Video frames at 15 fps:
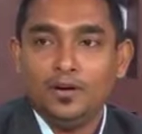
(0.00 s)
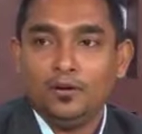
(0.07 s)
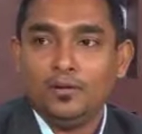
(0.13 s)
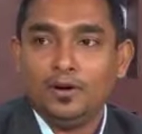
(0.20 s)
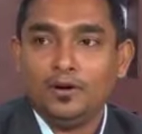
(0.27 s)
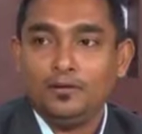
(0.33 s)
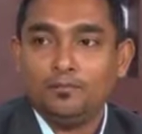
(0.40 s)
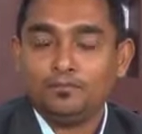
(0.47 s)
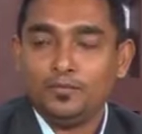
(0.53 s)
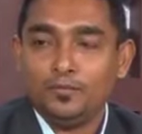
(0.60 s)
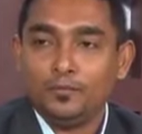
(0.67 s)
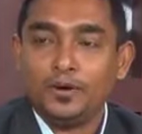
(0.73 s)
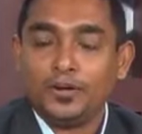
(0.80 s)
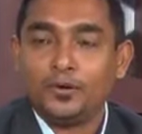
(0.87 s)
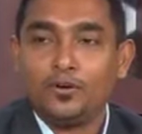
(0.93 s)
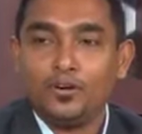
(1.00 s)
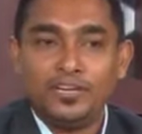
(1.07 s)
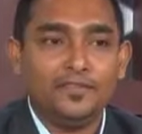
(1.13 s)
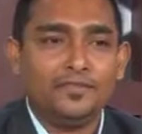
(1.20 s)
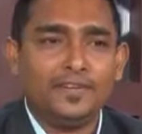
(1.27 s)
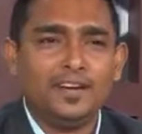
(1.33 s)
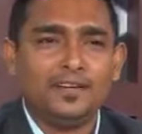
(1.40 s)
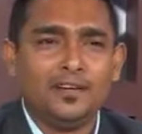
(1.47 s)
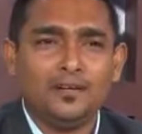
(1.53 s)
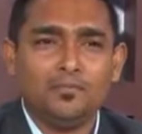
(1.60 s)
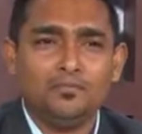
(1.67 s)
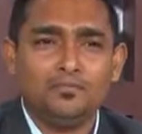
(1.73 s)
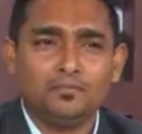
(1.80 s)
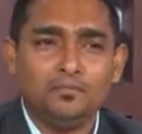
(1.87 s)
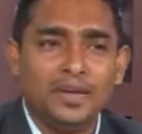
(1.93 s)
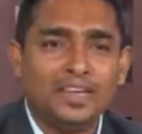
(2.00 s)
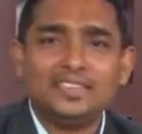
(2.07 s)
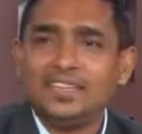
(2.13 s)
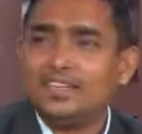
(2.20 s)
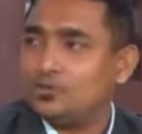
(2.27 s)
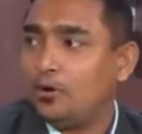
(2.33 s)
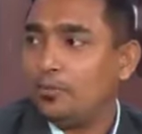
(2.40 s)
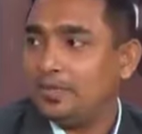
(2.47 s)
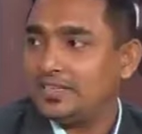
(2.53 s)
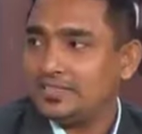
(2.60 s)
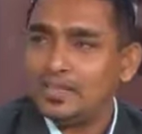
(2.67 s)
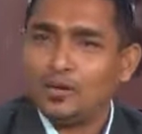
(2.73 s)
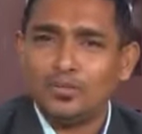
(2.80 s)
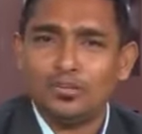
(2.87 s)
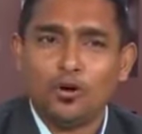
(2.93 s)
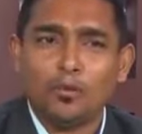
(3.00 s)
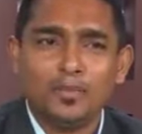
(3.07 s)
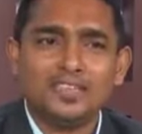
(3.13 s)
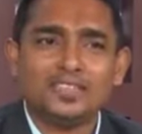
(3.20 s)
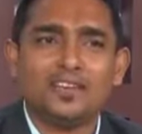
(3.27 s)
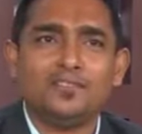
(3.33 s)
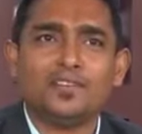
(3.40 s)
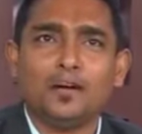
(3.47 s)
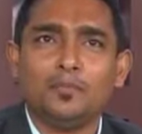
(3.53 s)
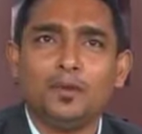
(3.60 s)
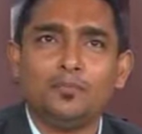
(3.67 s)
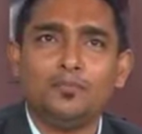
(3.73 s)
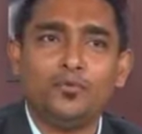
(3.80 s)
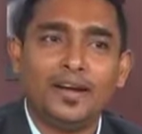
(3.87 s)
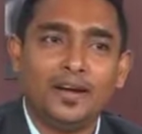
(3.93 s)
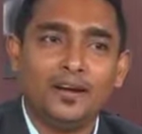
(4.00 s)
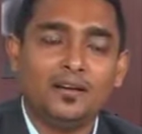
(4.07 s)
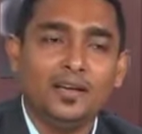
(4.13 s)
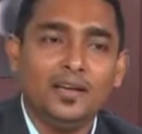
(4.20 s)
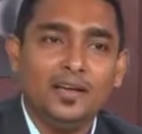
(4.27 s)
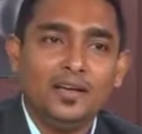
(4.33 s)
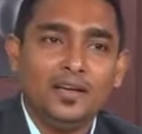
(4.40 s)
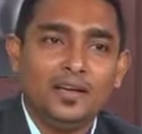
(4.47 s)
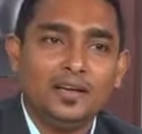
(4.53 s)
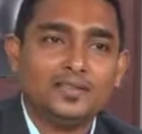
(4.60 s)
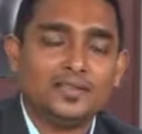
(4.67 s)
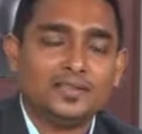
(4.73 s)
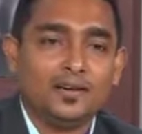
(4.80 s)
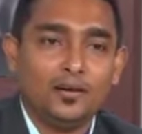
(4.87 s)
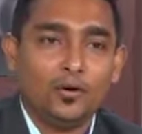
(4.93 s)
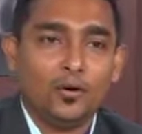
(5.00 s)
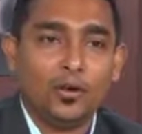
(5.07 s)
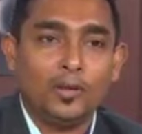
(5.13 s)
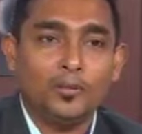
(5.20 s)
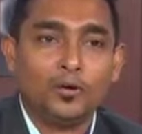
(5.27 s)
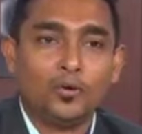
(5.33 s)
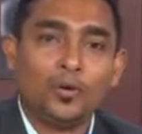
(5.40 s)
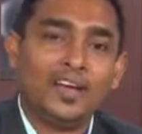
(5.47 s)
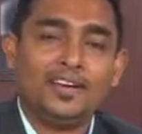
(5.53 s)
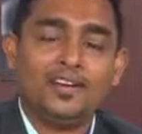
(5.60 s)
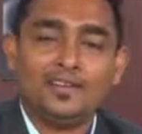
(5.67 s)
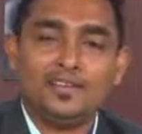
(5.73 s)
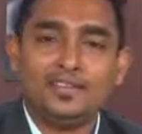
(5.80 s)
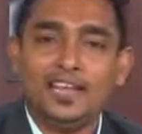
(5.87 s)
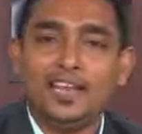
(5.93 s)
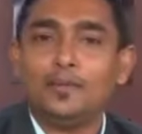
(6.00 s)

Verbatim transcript: uh, what you call different uh, basic topics. Now the topics have come up where it's uh, all about okay, tell